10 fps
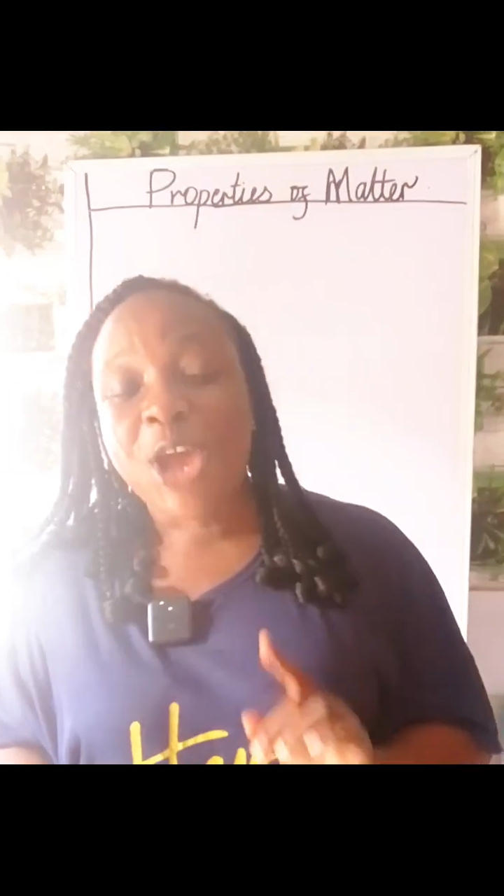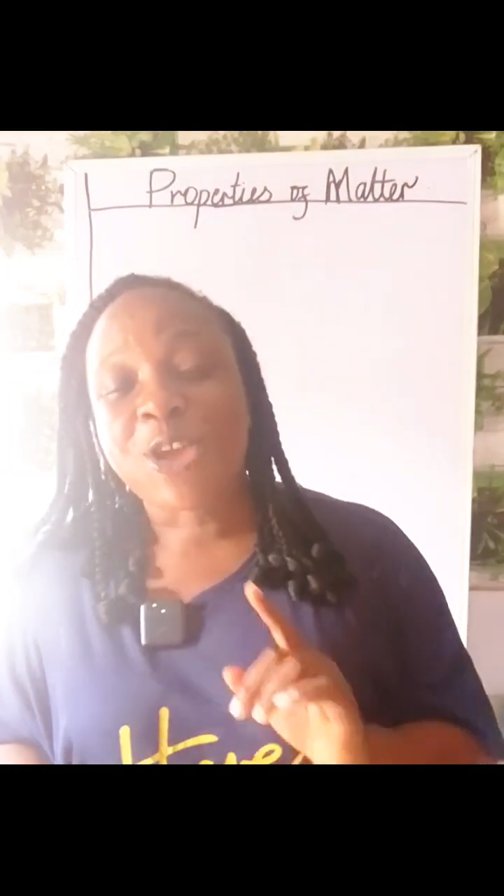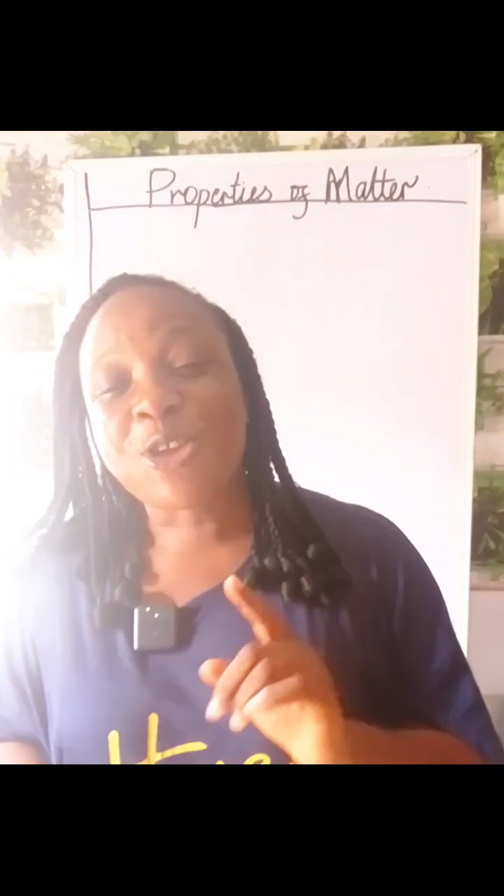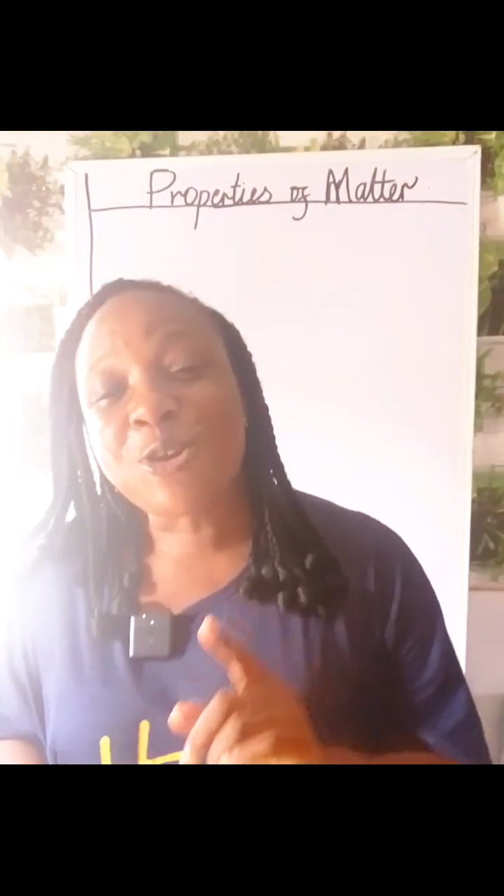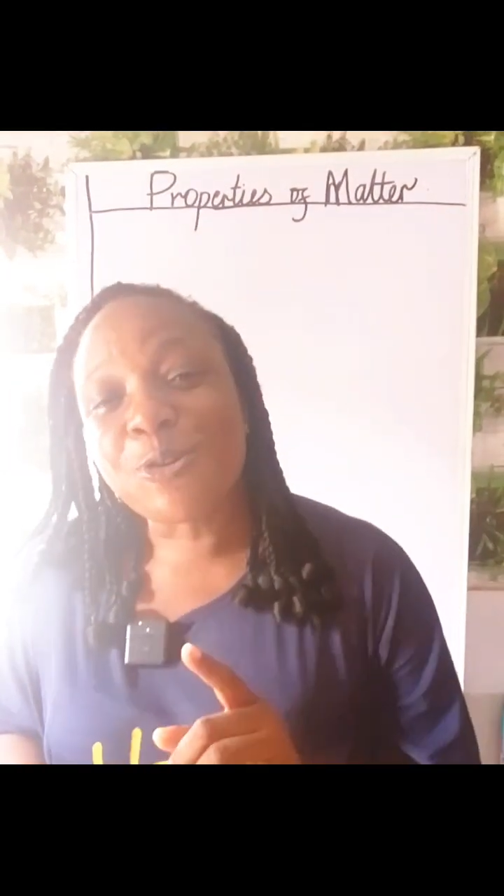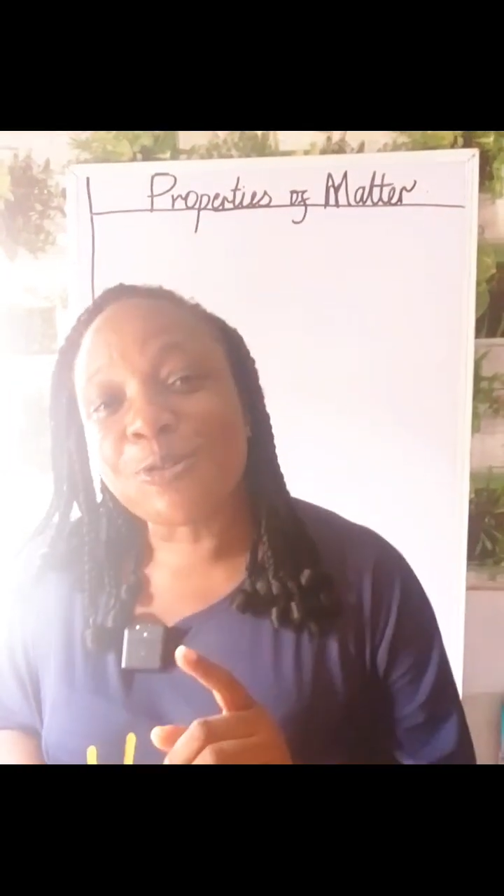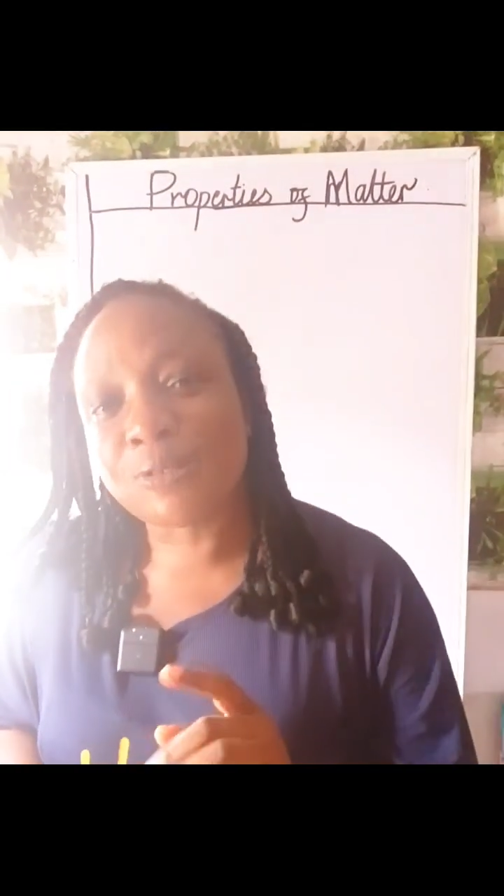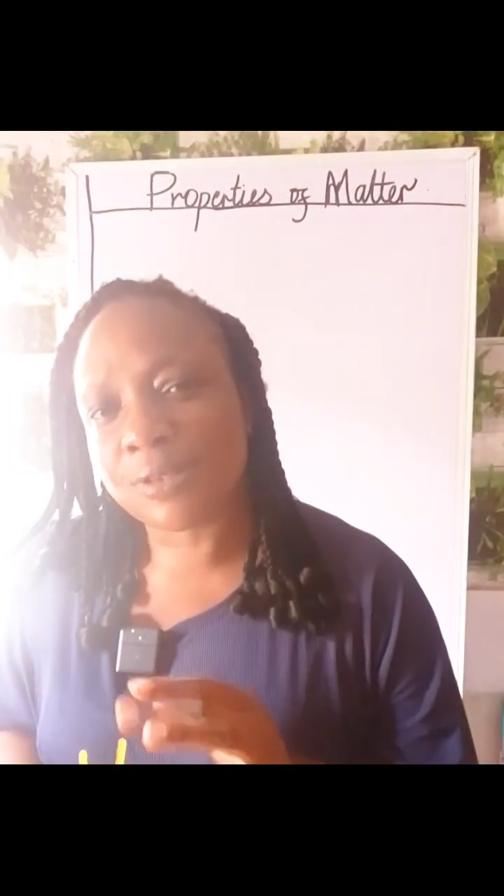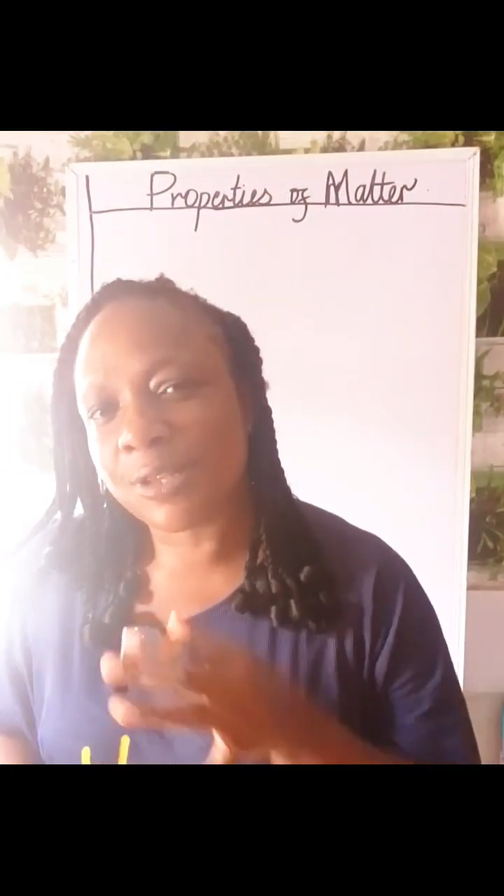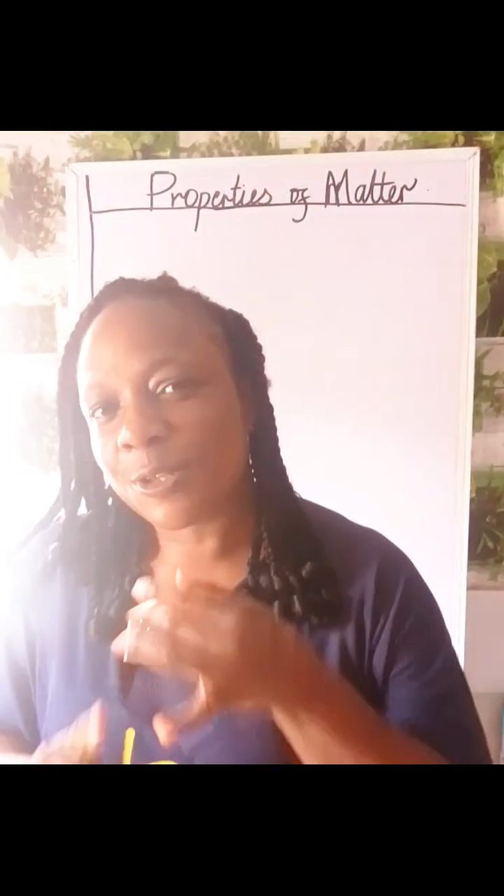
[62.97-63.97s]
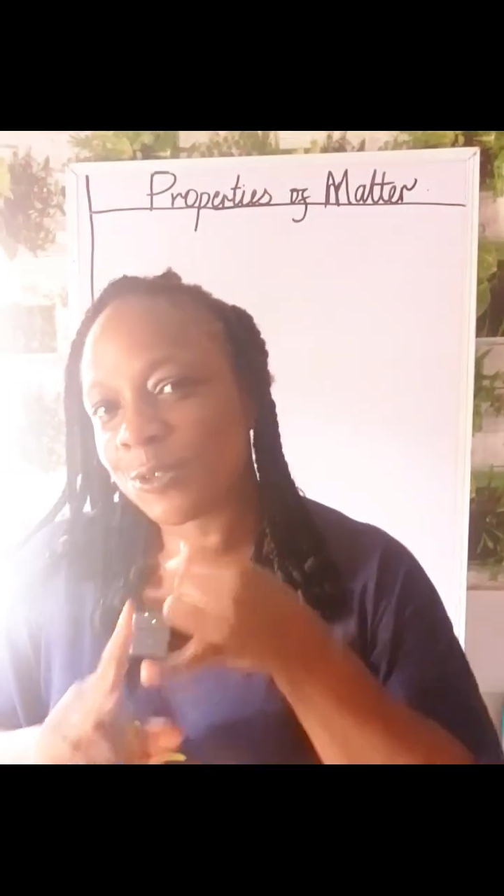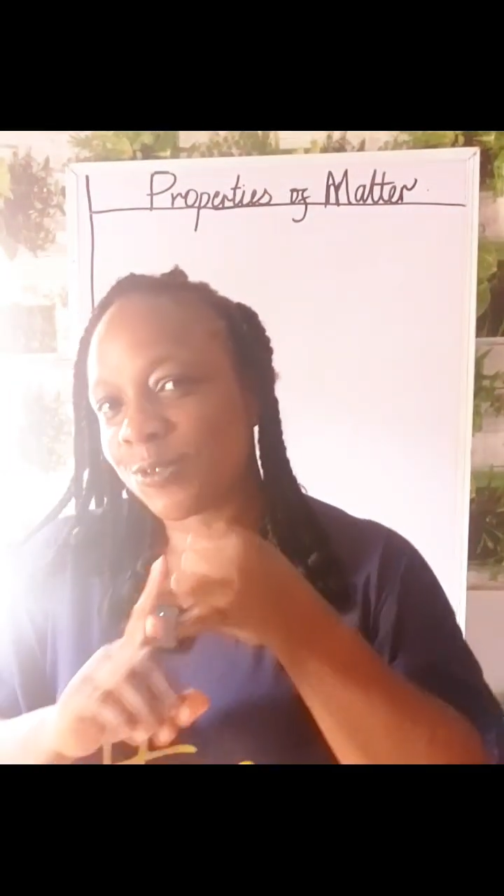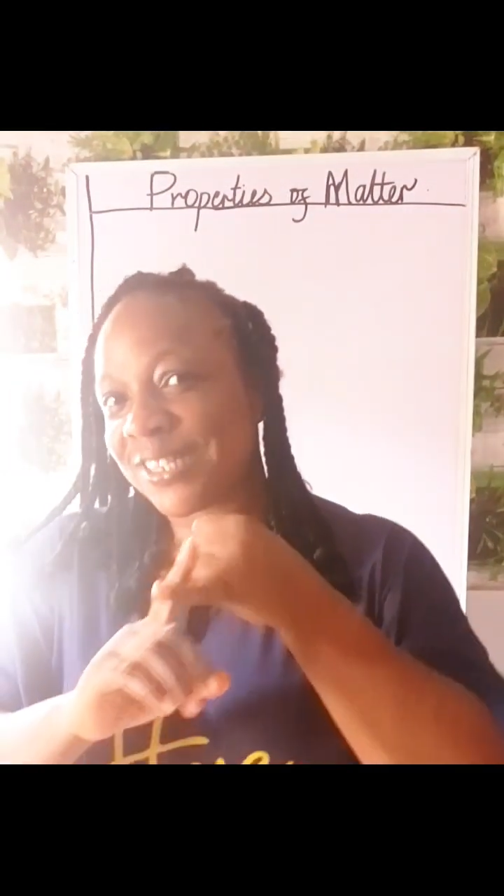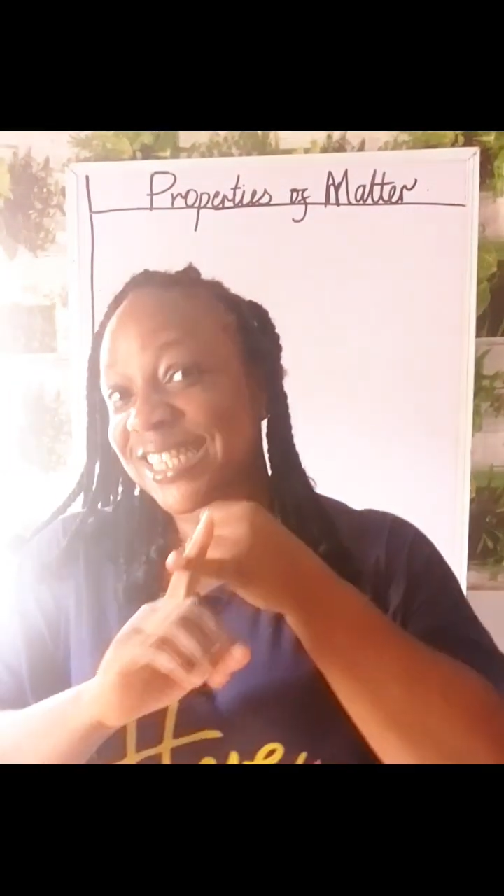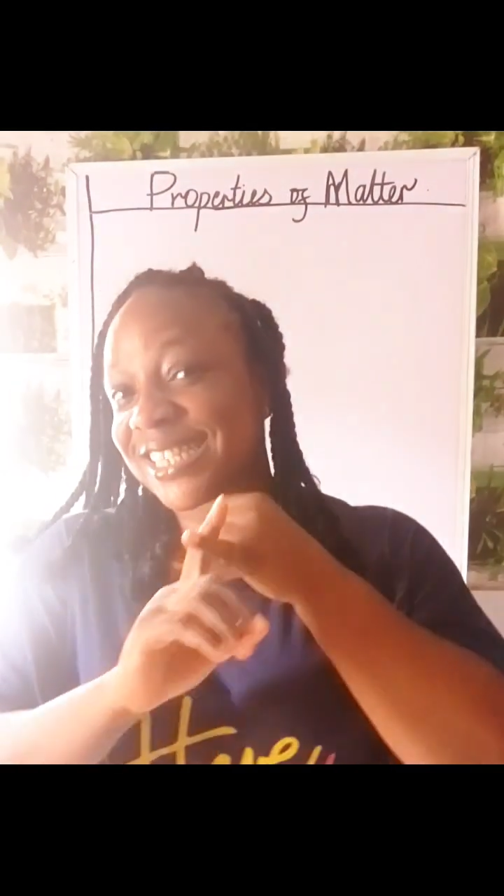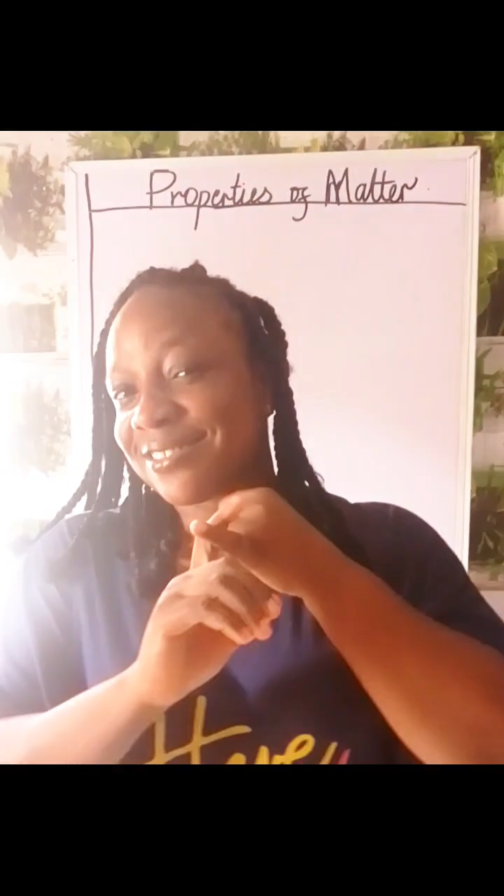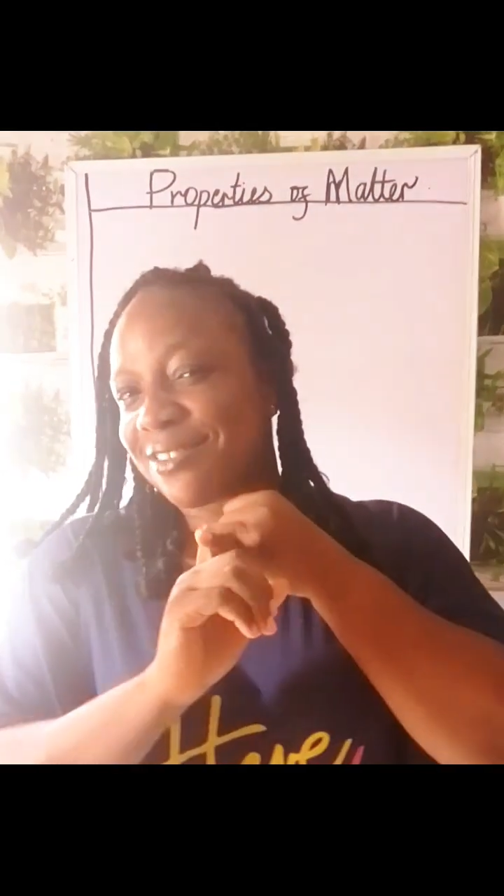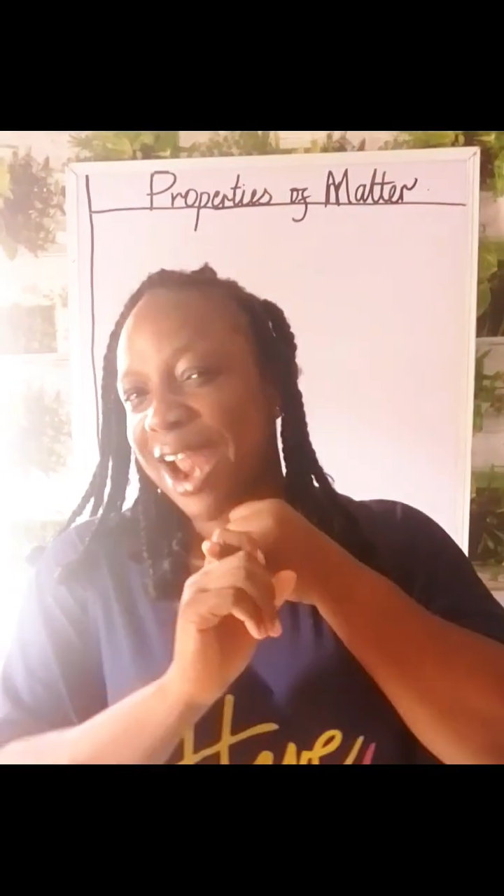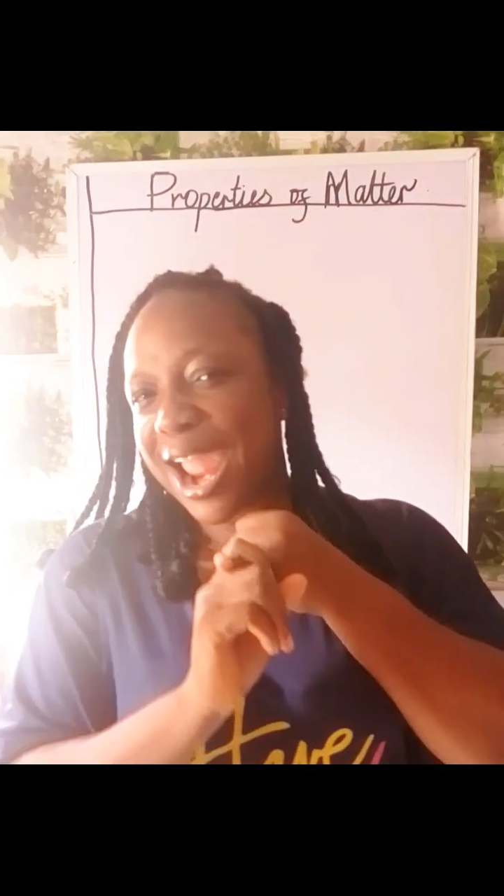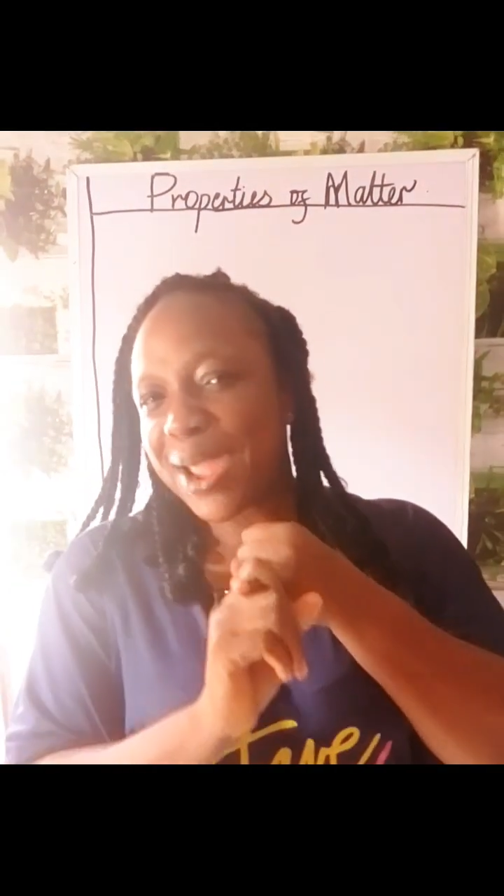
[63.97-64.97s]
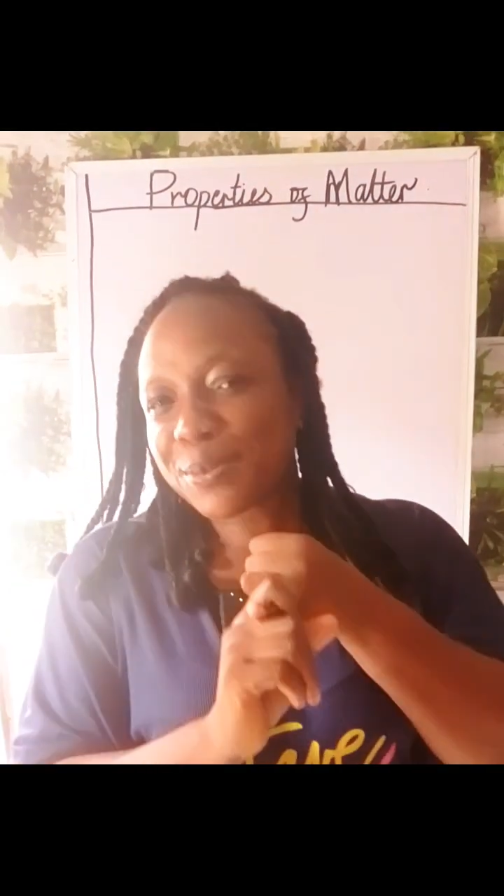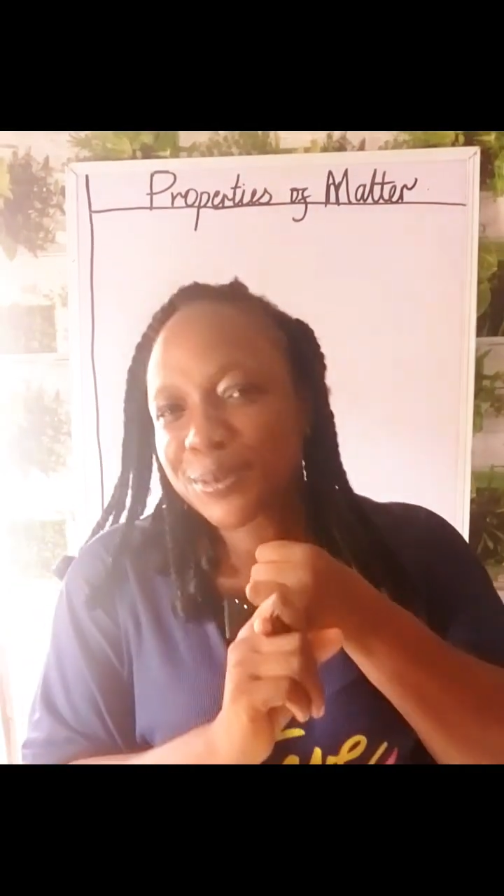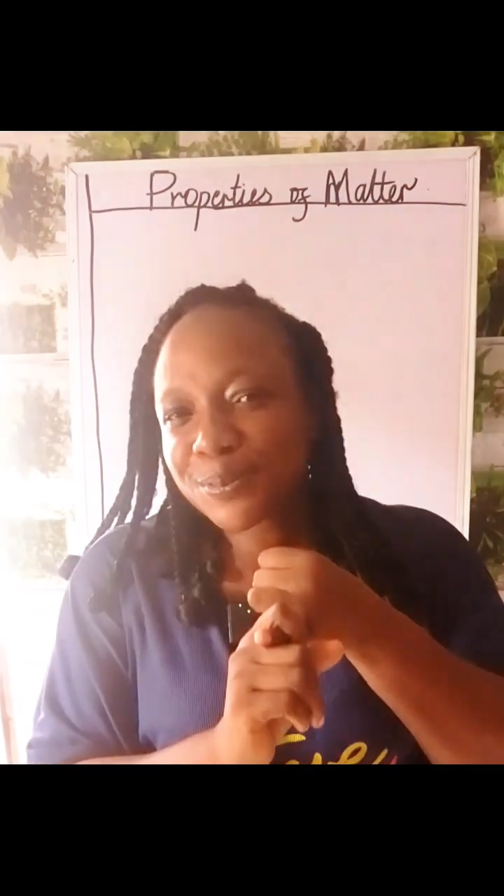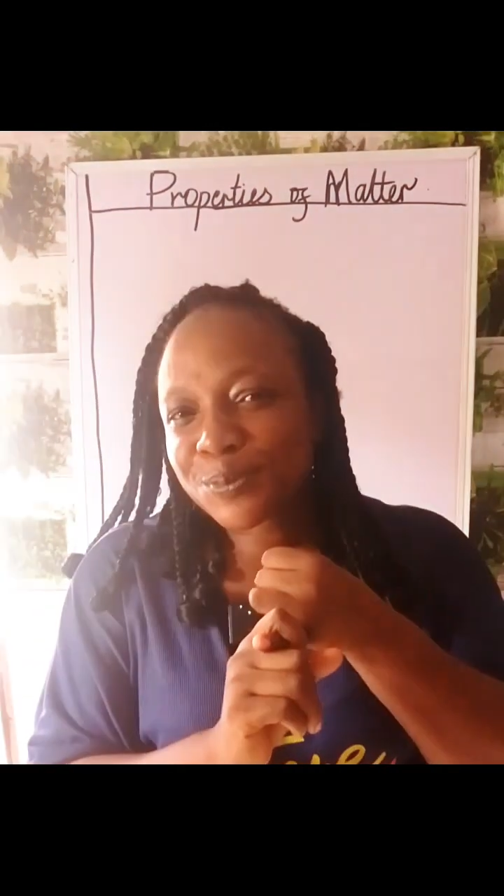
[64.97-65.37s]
used to describe,